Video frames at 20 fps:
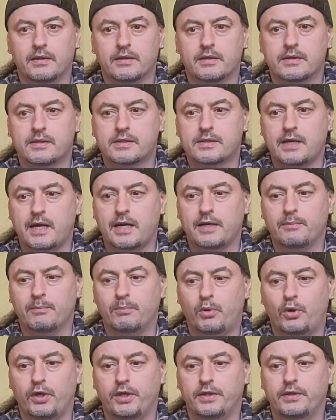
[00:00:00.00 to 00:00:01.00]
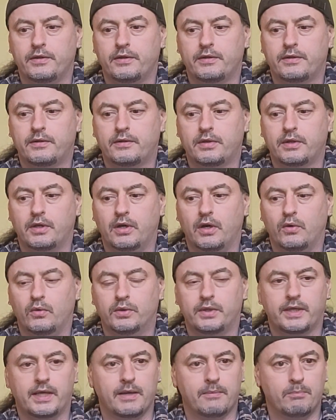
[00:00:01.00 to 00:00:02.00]
starting point to go
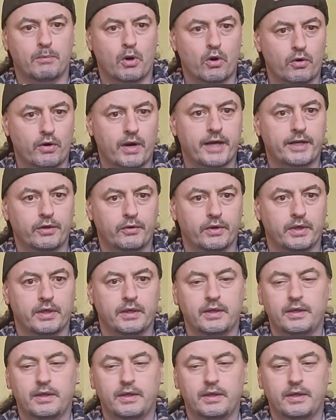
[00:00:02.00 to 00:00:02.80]
to get more accurate?